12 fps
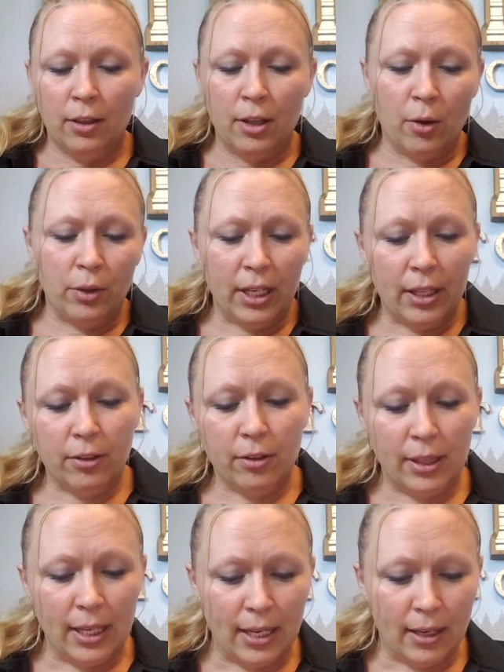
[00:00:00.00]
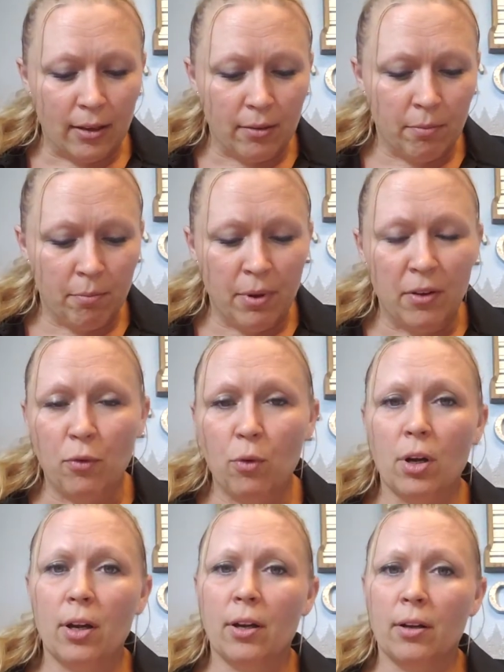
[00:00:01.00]
The only other thing
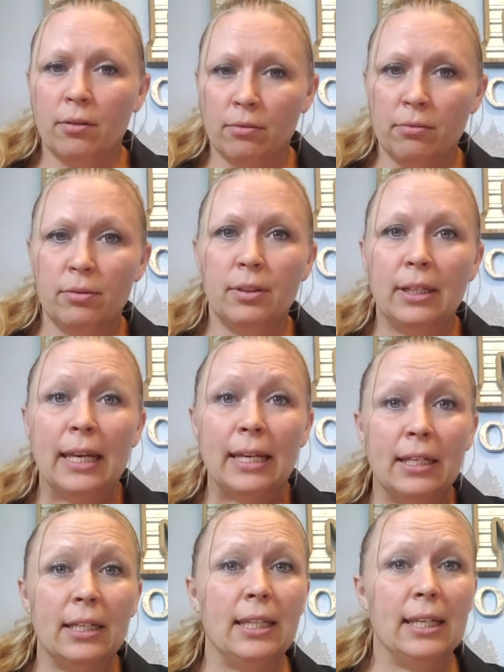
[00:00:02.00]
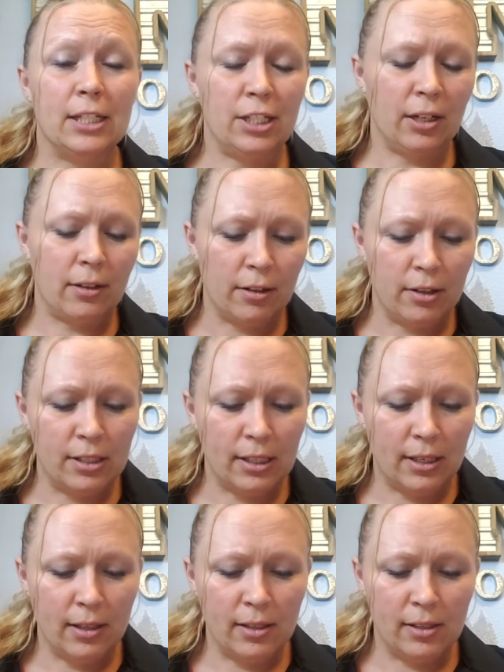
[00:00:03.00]
before getting to the injectors
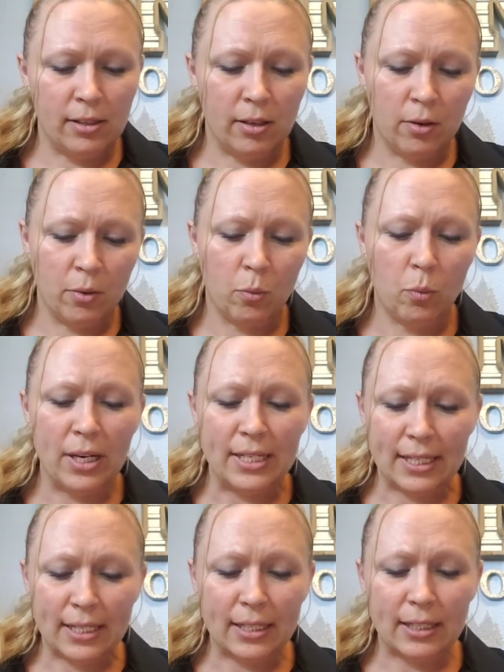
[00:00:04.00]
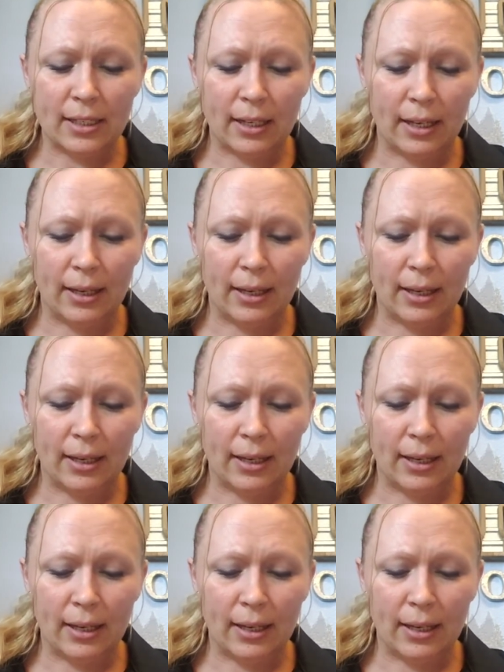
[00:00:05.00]
is we did